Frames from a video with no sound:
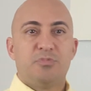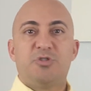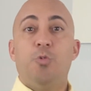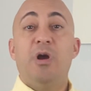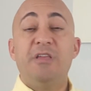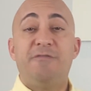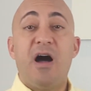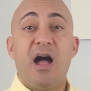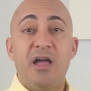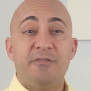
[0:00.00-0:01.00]

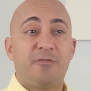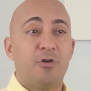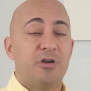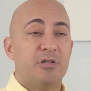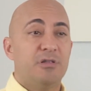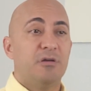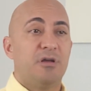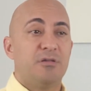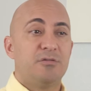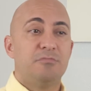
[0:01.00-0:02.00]
25 for
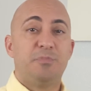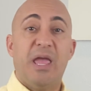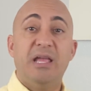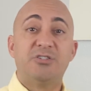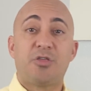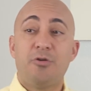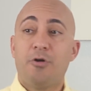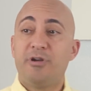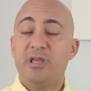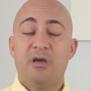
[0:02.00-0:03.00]
a page
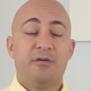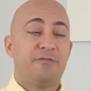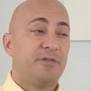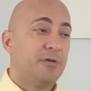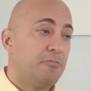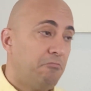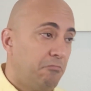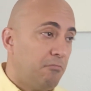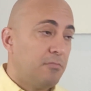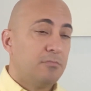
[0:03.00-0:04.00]
authority of
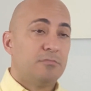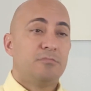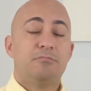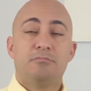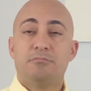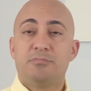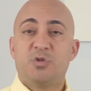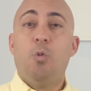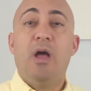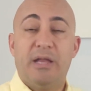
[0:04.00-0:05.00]

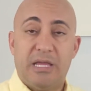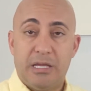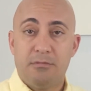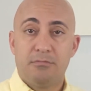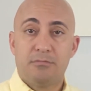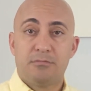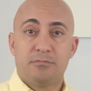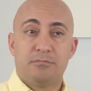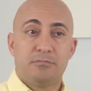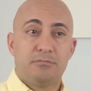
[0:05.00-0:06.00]
20,
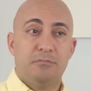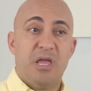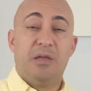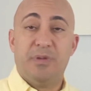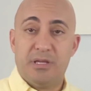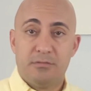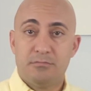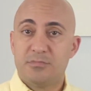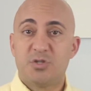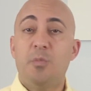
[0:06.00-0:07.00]
maybe
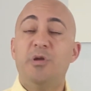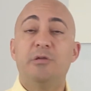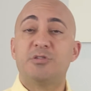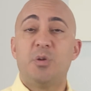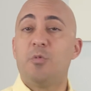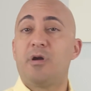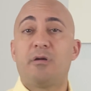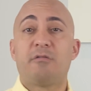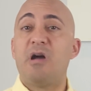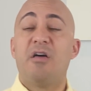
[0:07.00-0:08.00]

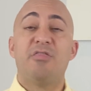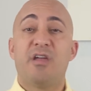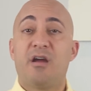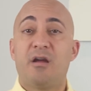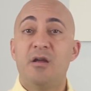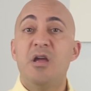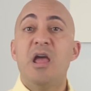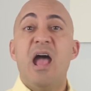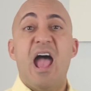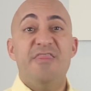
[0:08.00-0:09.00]
somewhere around there.
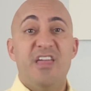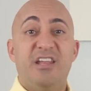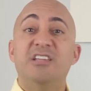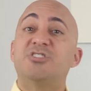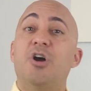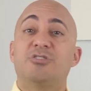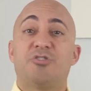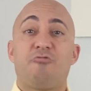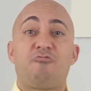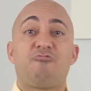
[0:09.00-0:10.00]
And then it starts
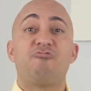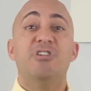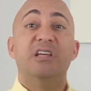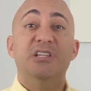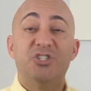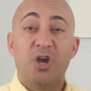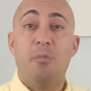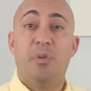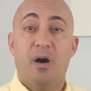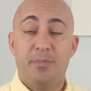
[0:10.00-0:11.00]
to really
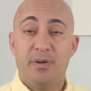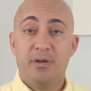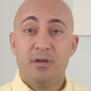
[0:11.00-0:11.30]
jump up.